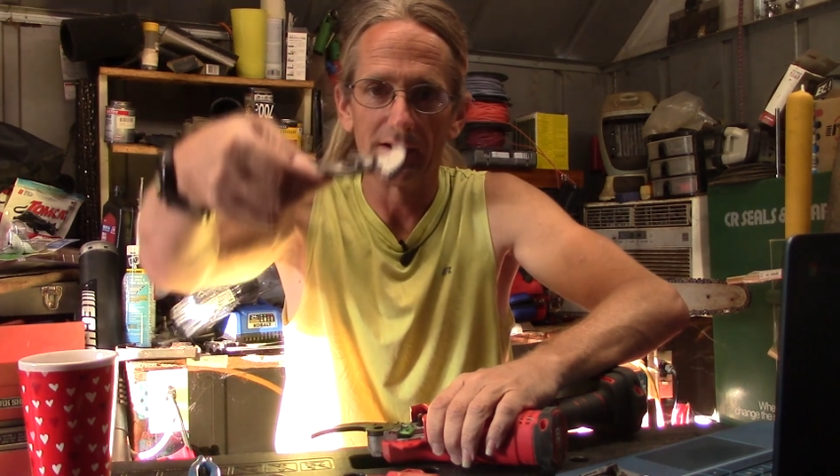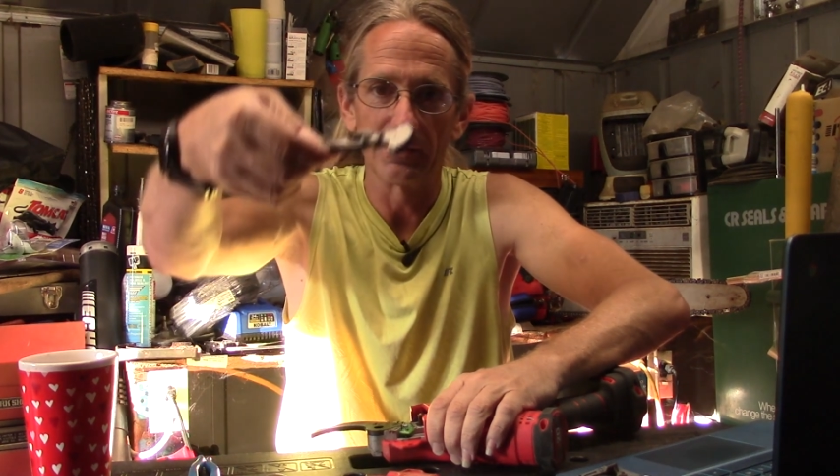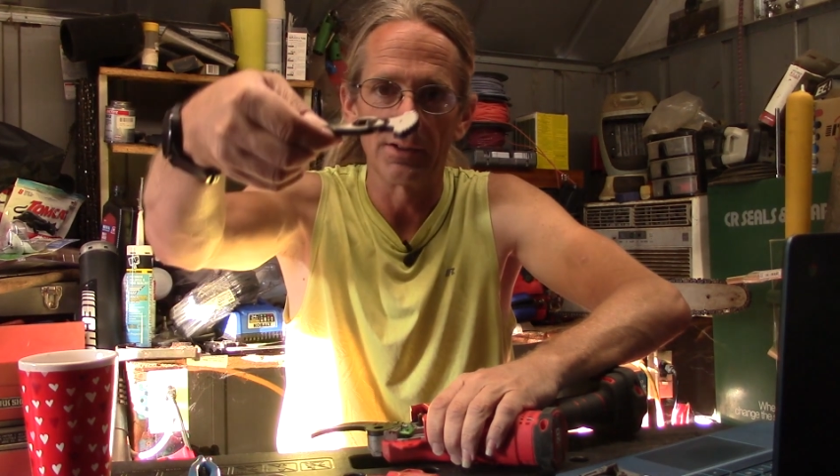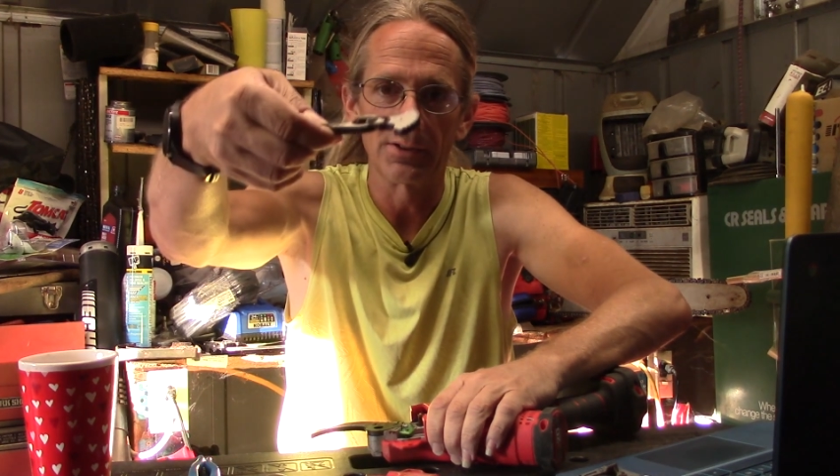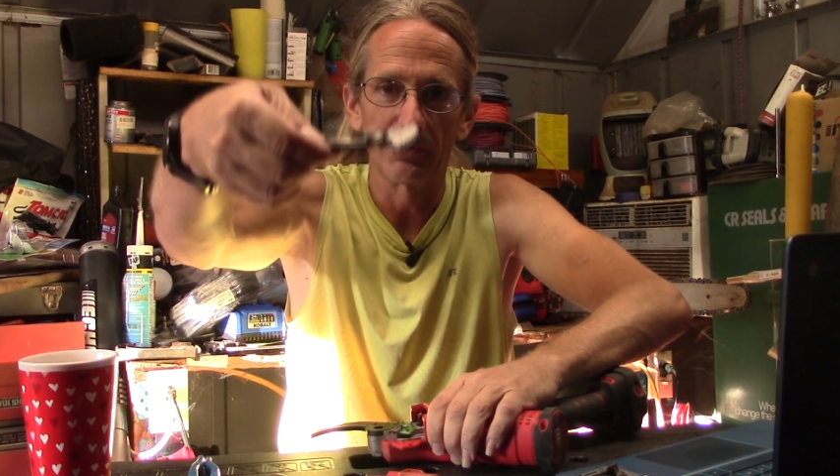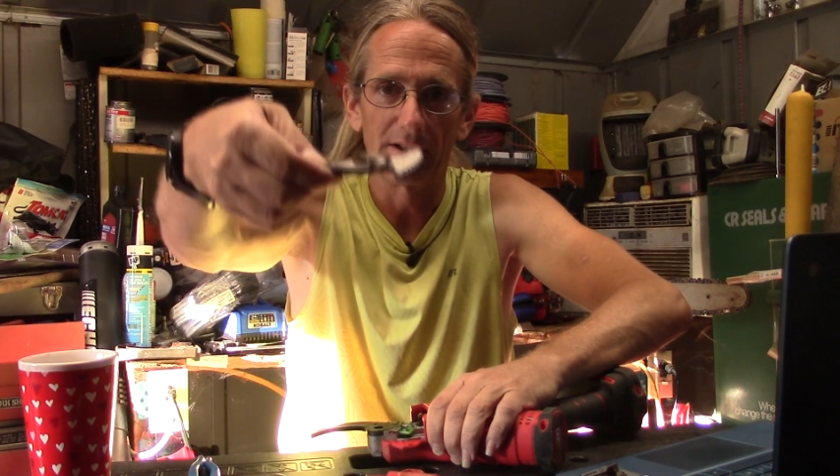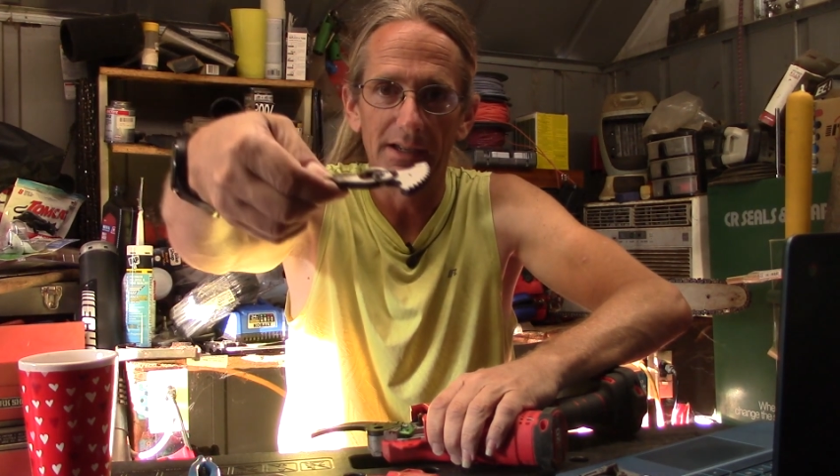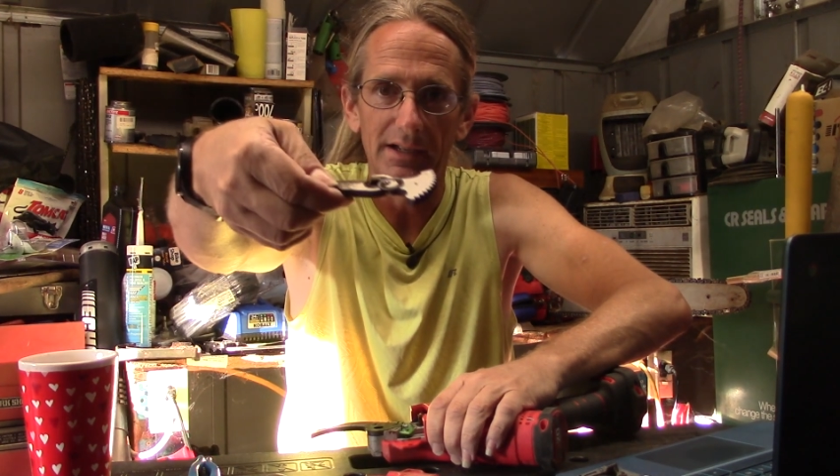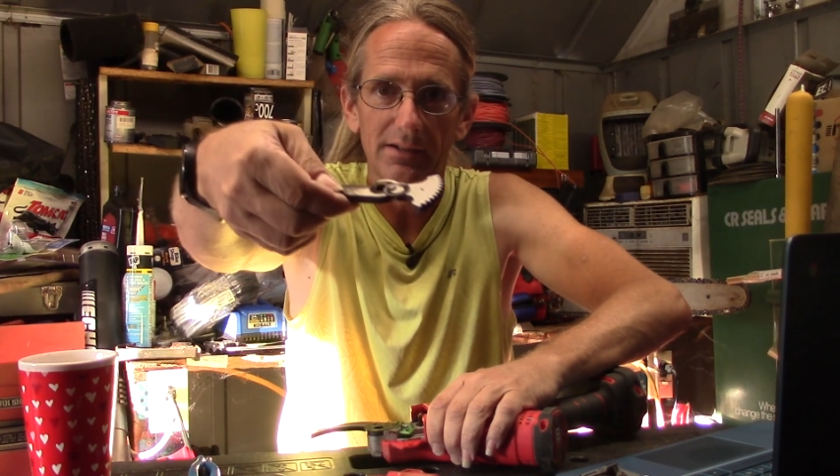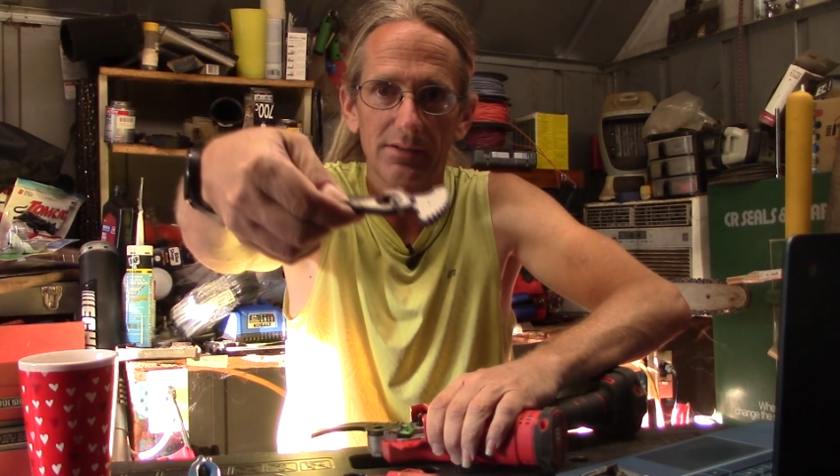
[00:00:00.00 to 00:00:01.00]
There's the
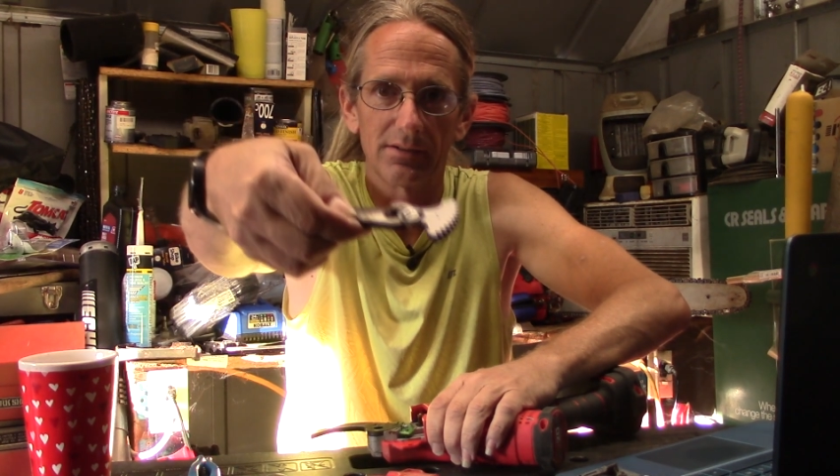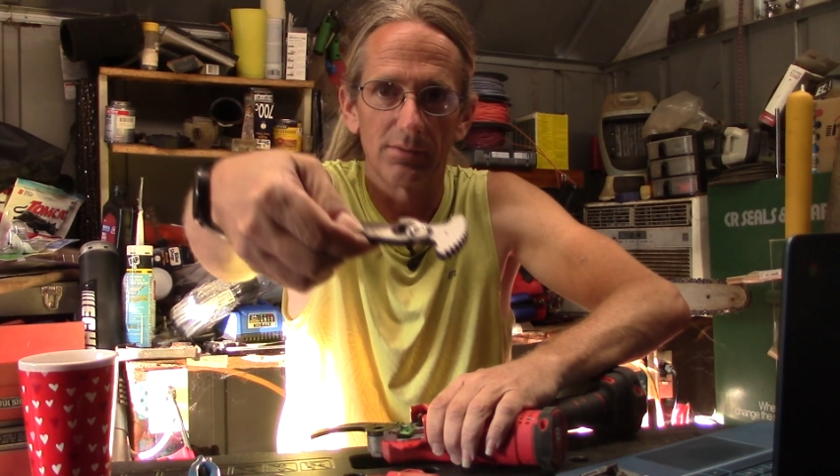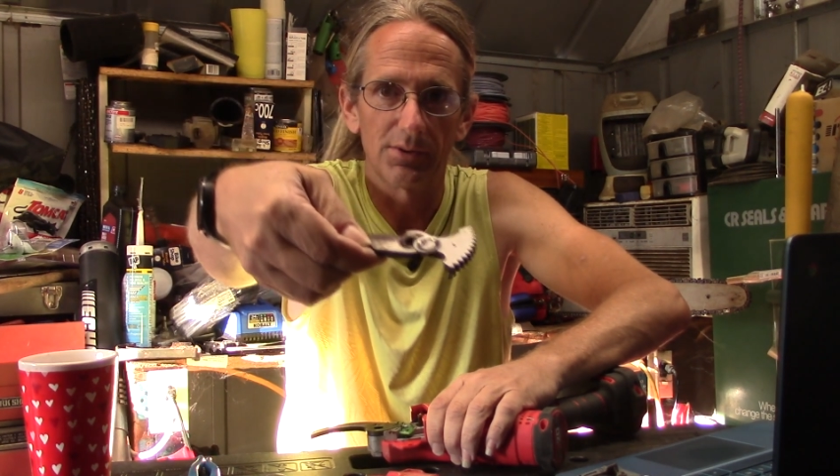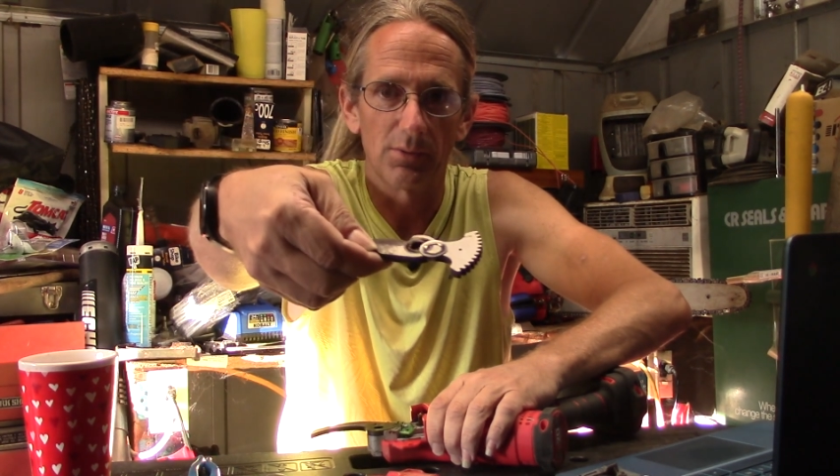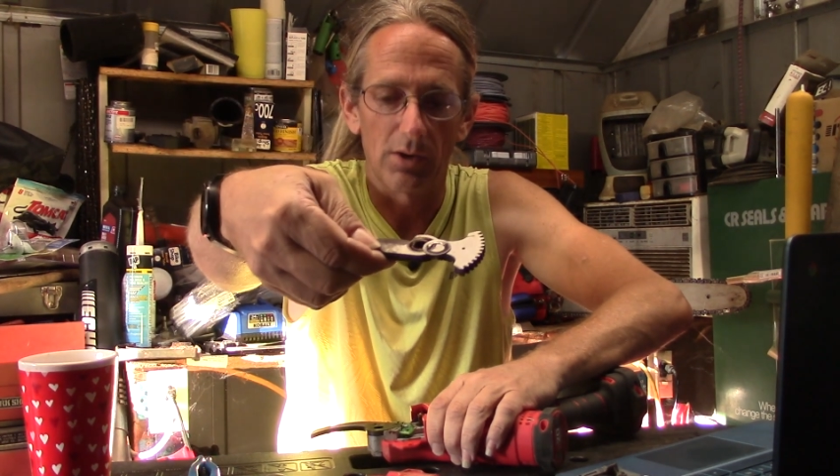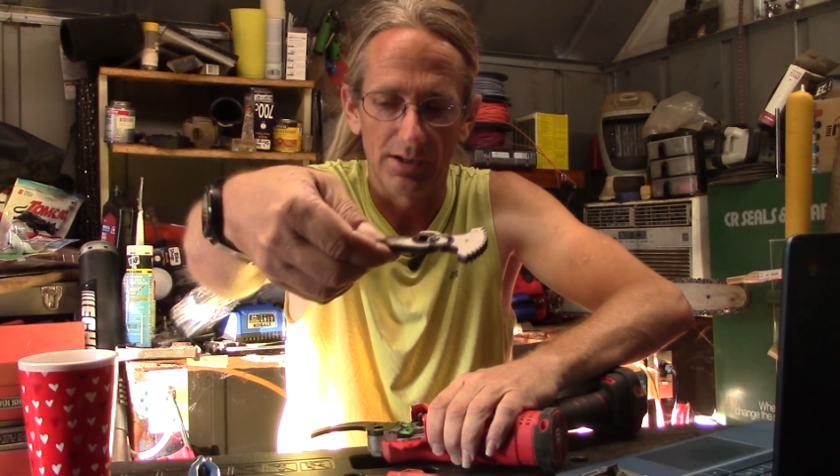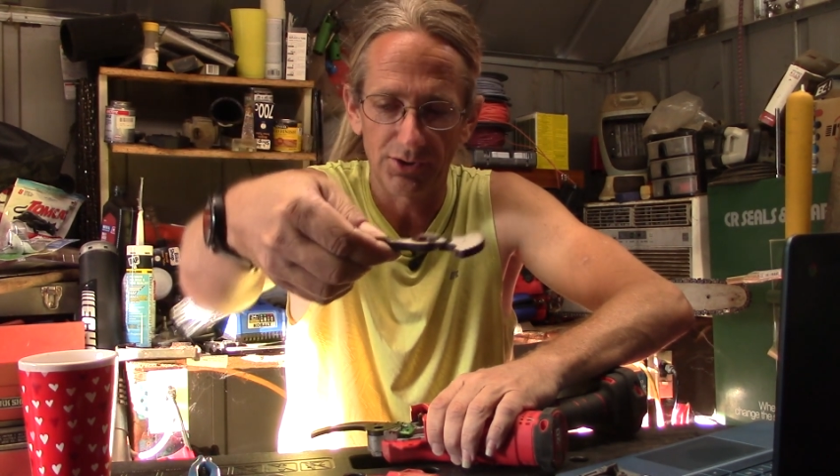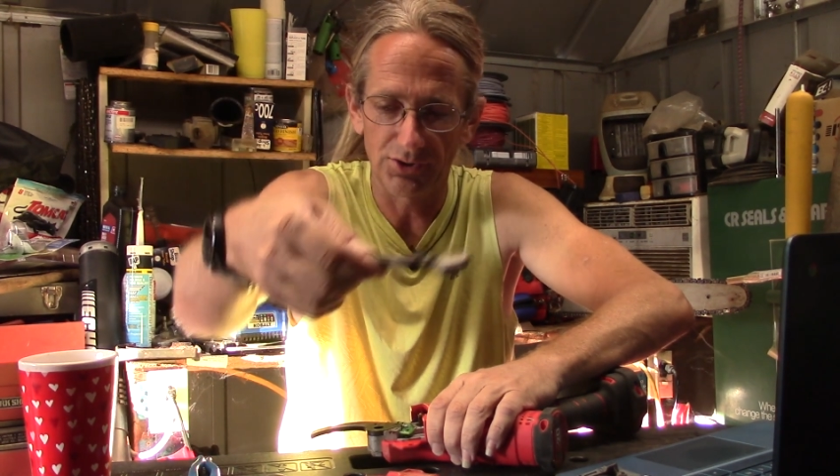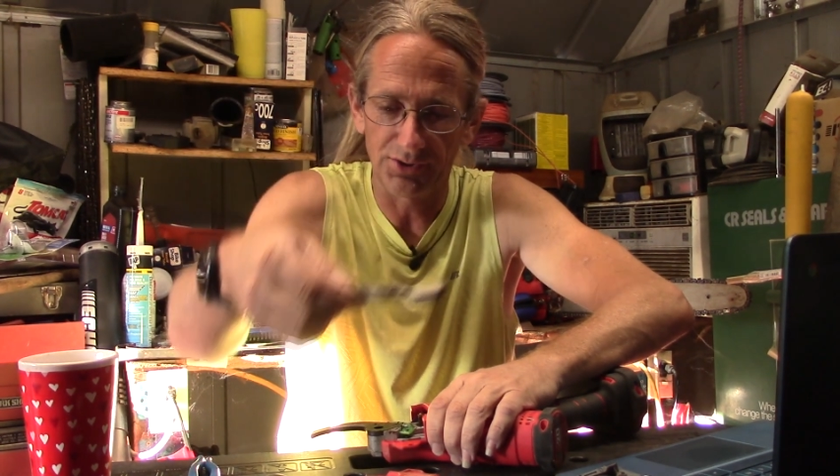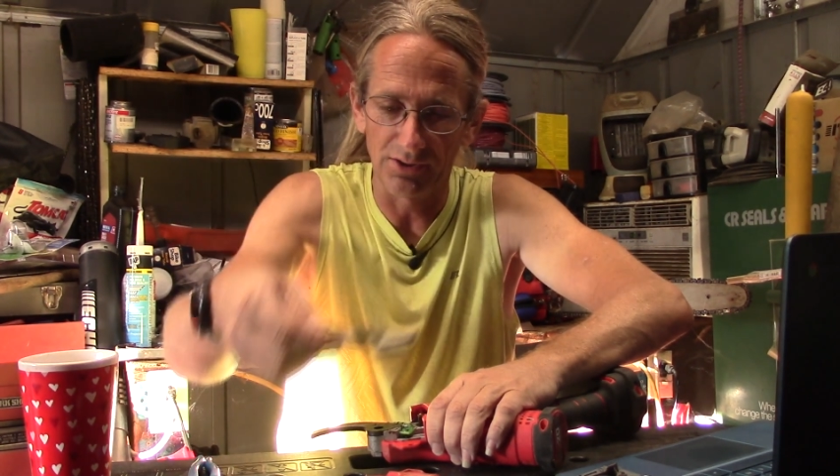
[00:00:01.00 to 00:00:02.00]
blade with the
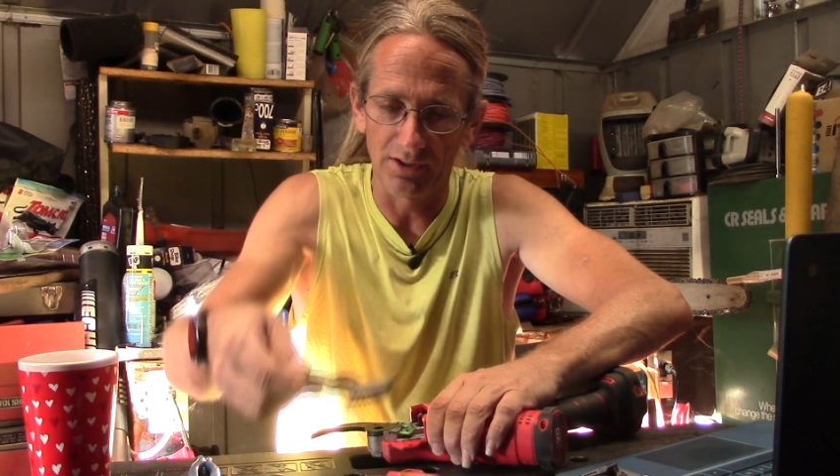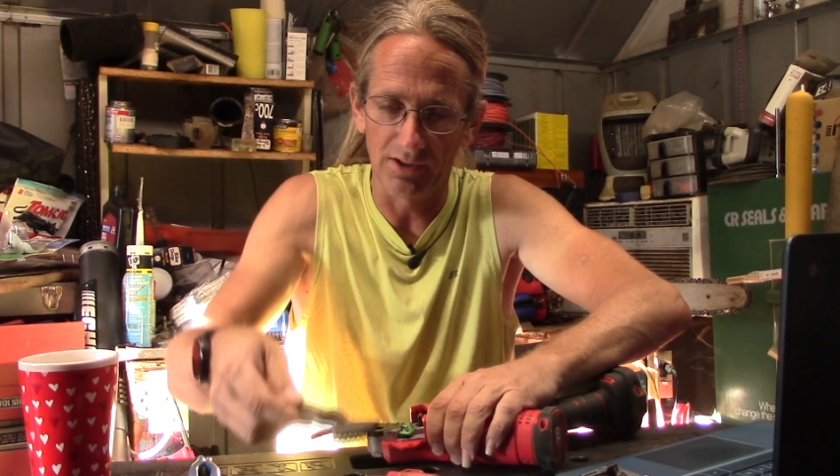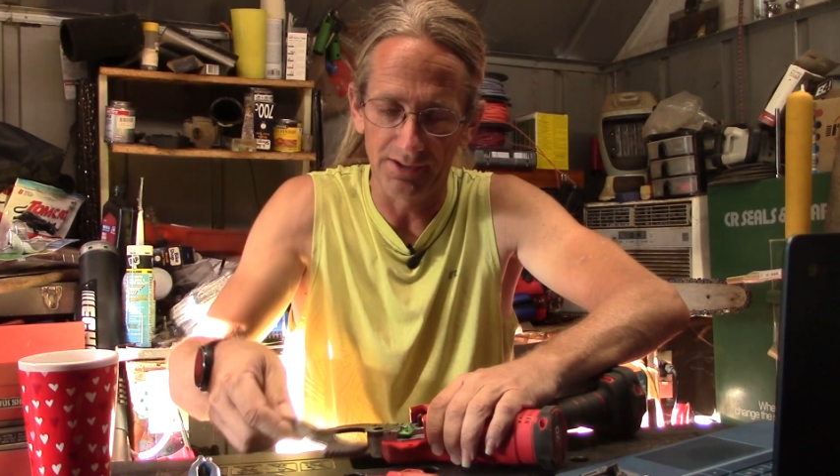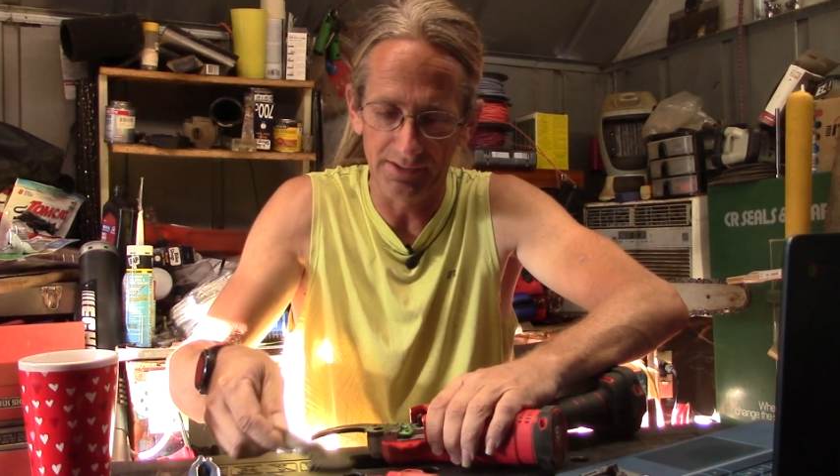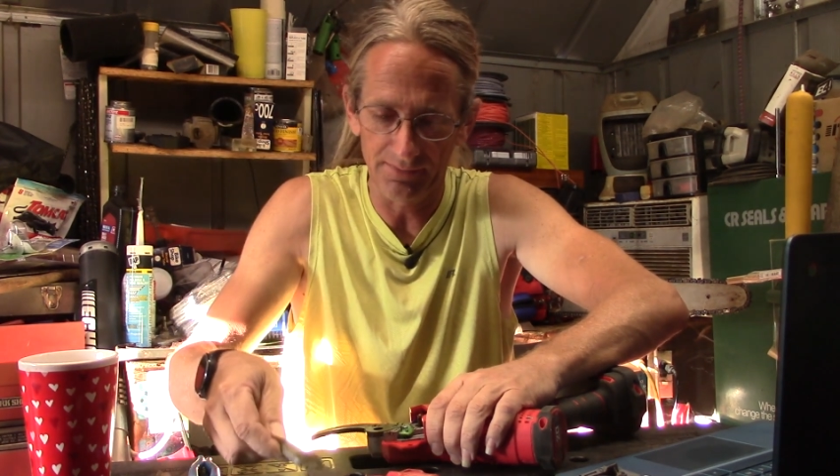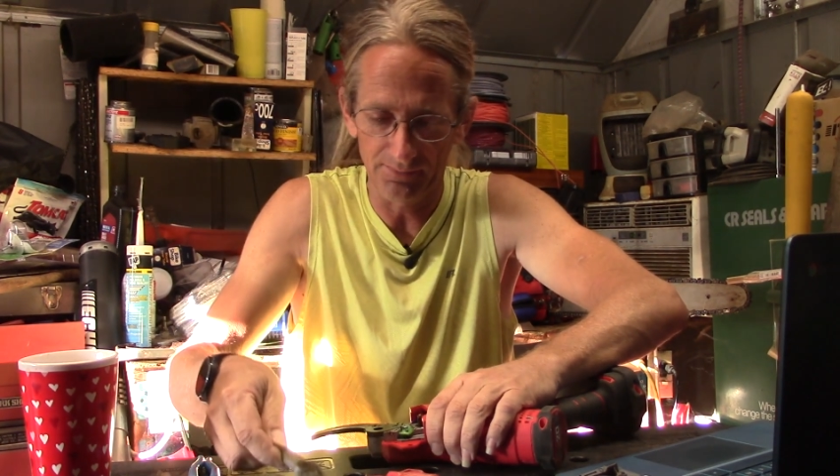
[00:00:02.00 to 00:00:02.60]
washer still on it.